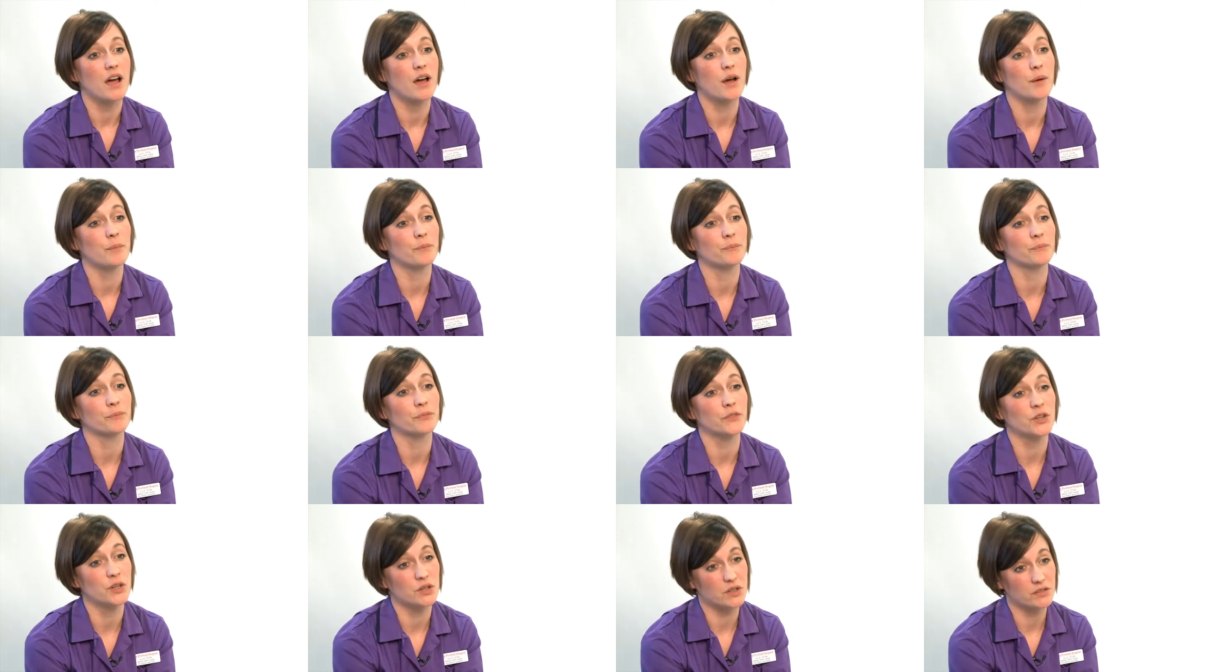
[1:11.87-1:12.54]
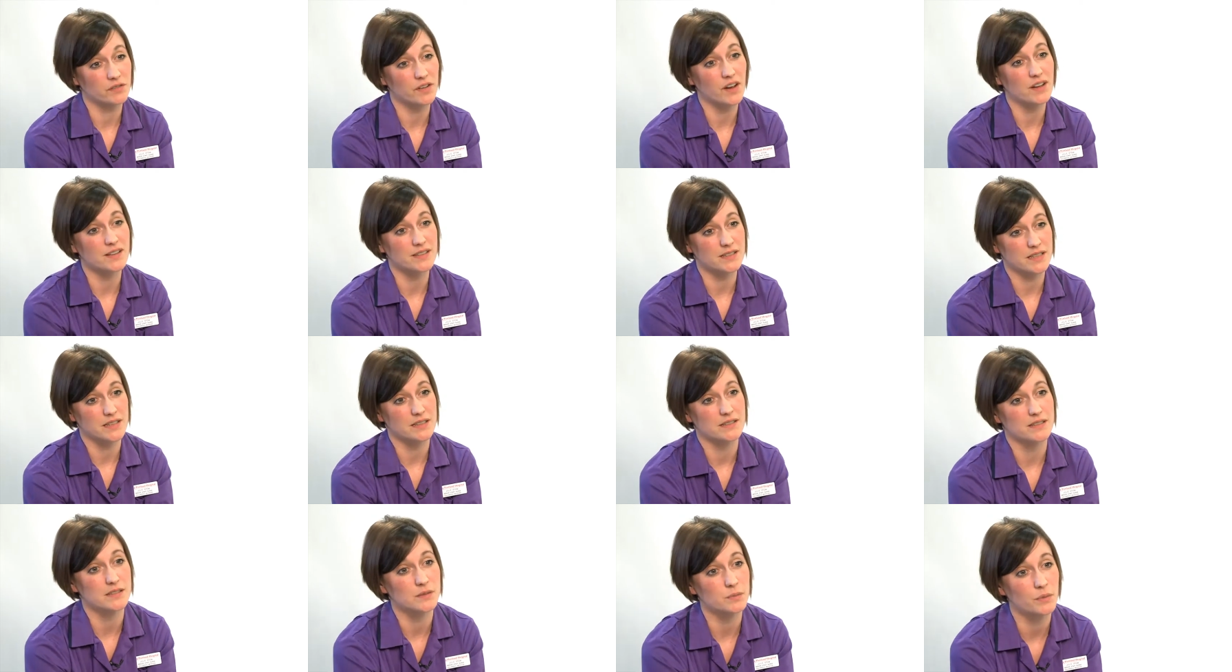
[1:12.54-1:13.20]
um,
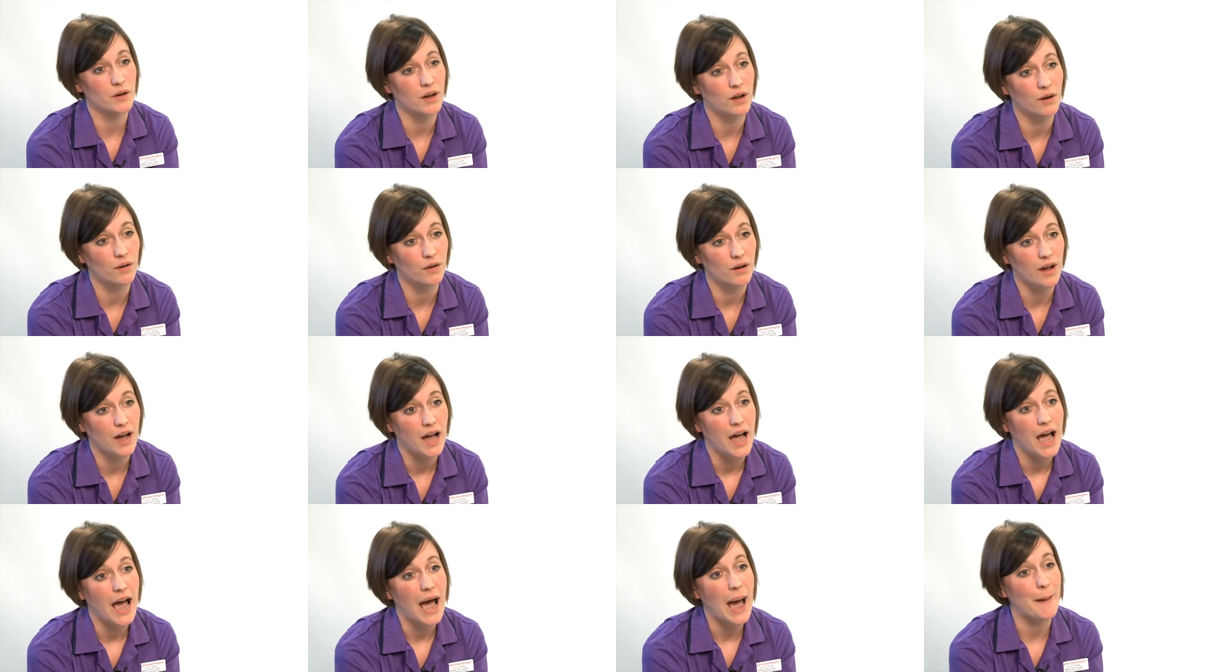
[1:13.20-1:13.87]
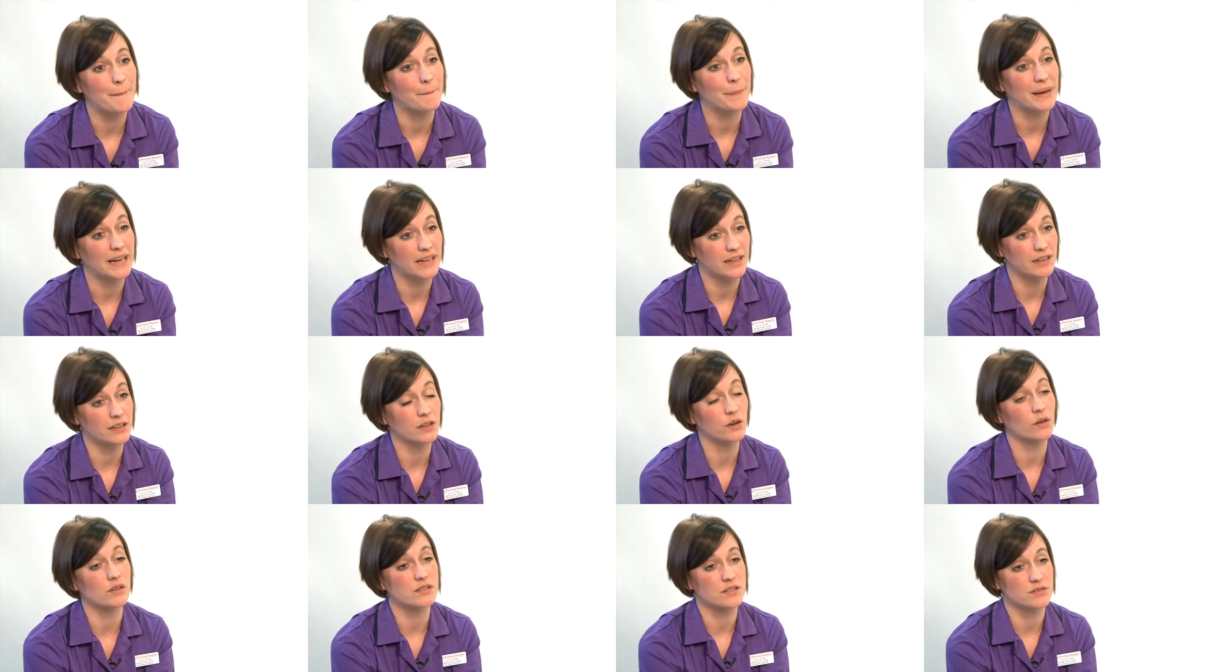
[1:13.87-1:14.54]
universities as well and been
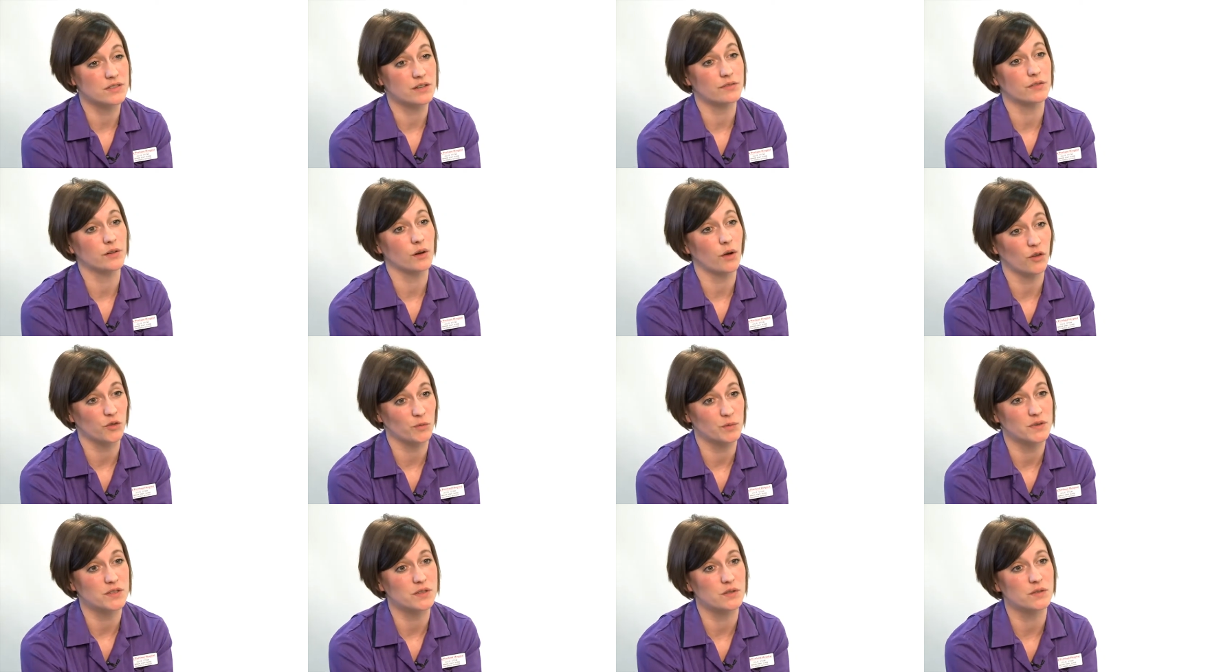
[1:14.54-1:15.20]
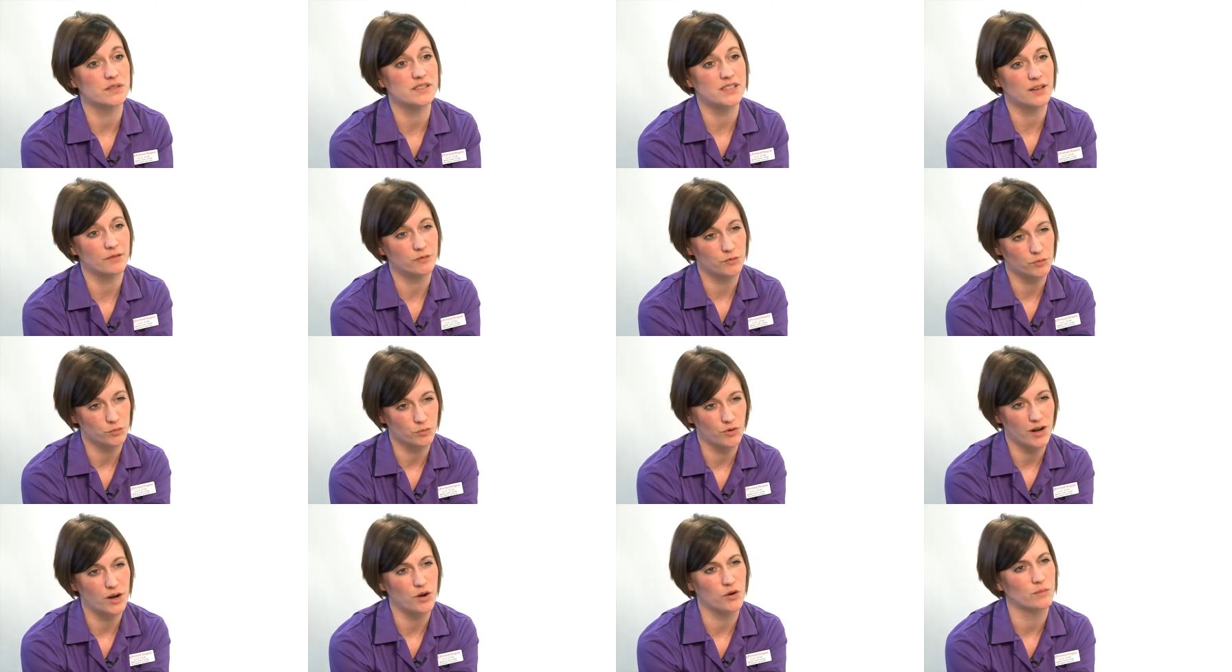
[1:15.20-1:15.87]
in lots of different hospitals, some from
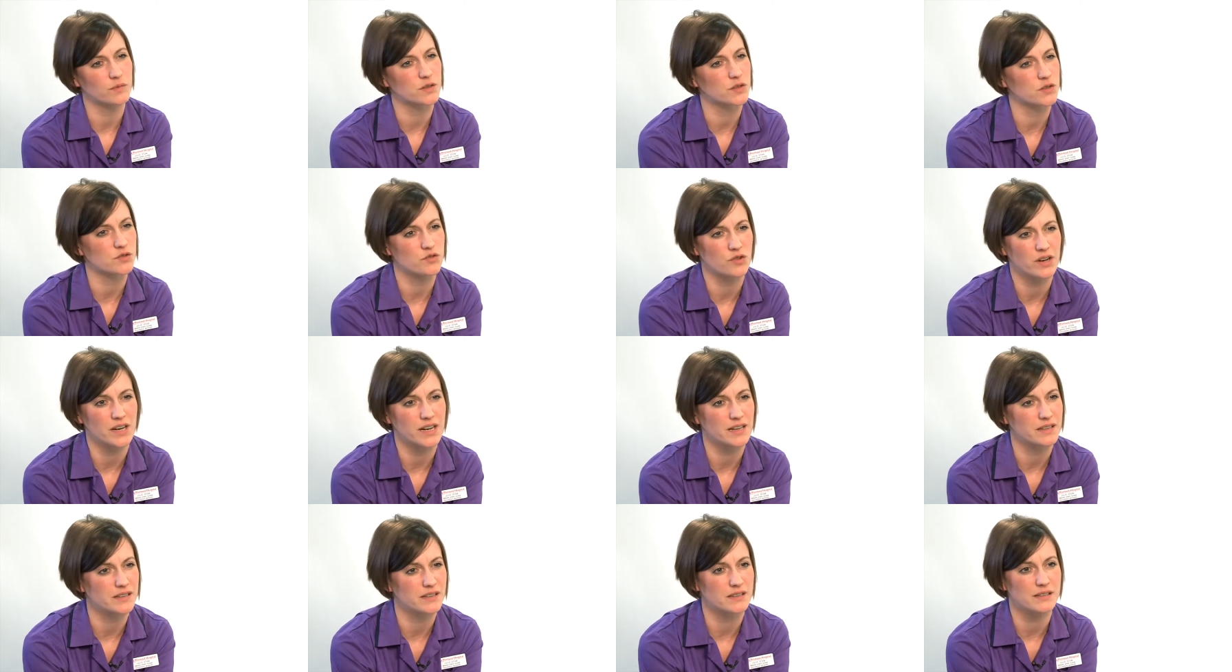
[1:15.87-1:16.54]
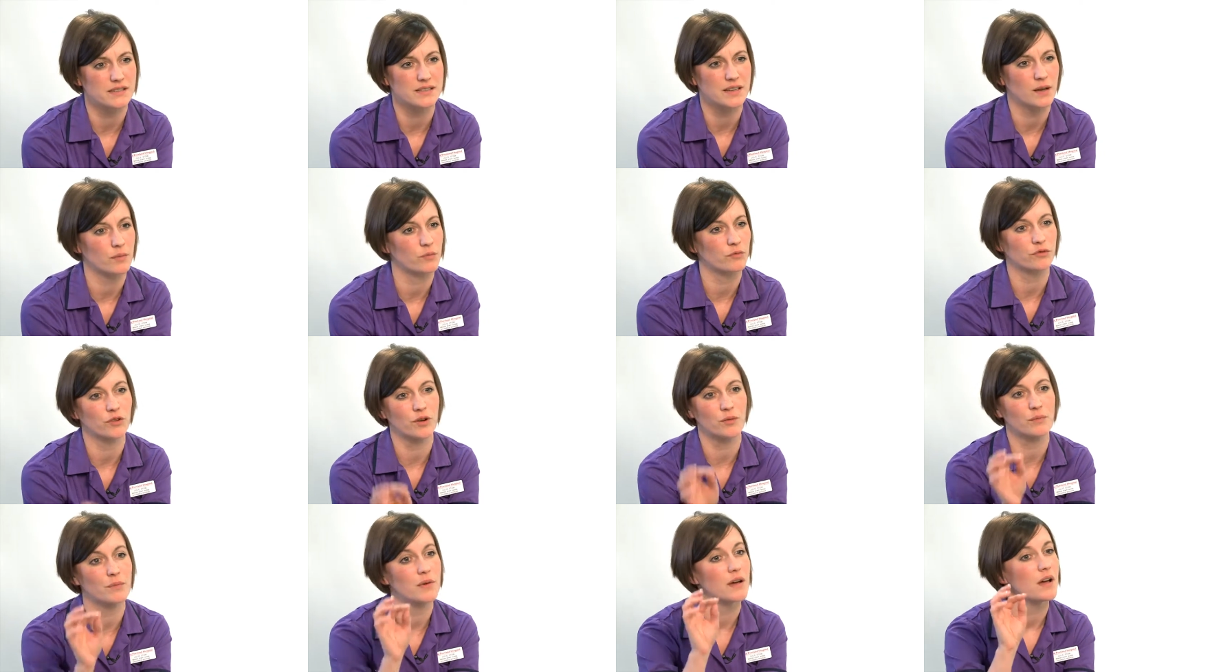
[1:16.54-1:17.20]
Great Ormond Street and some
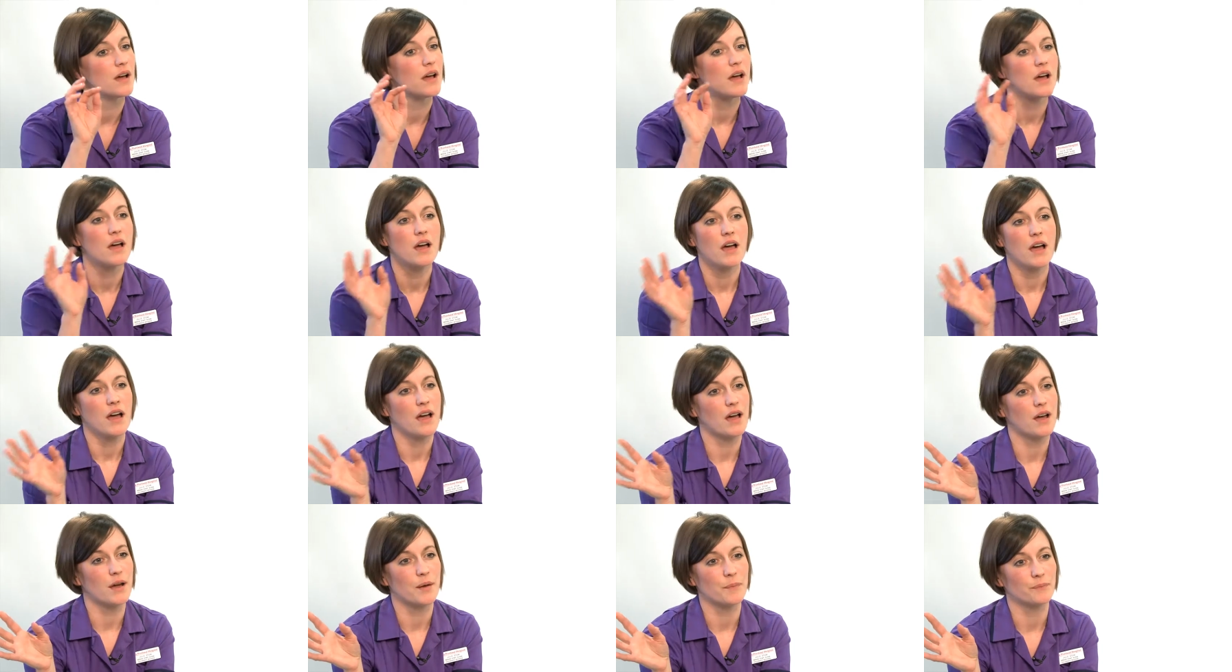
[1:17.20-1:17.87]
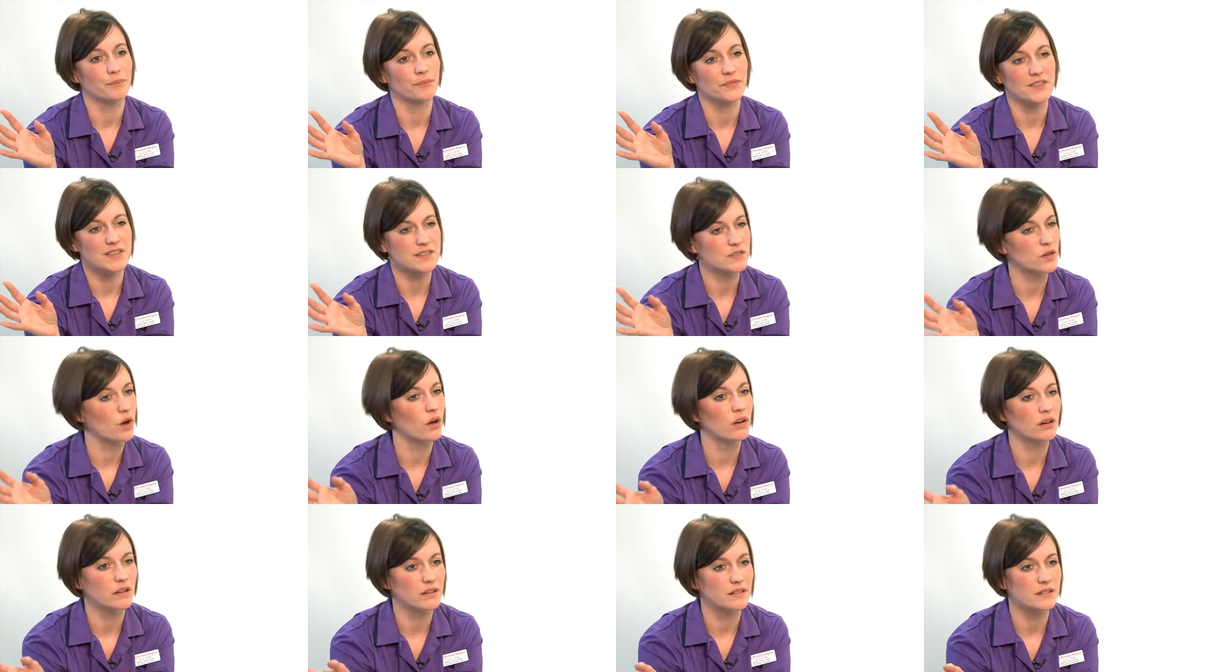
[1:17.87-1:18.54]
from um,
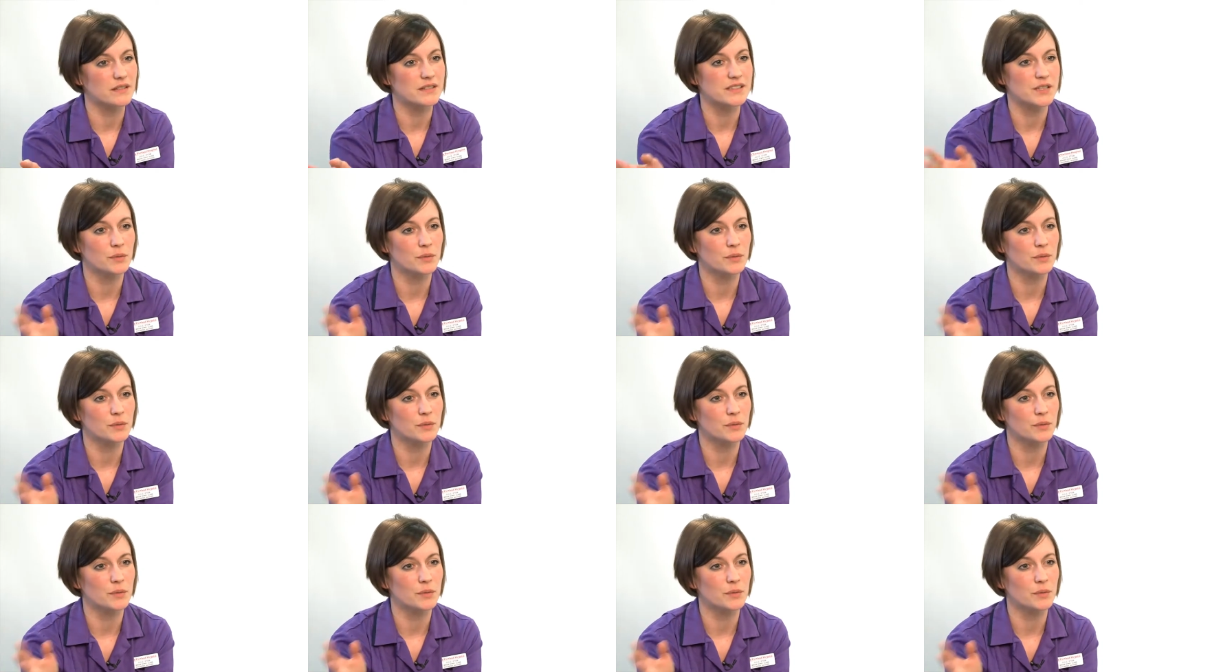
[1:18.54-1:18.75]
Scotland.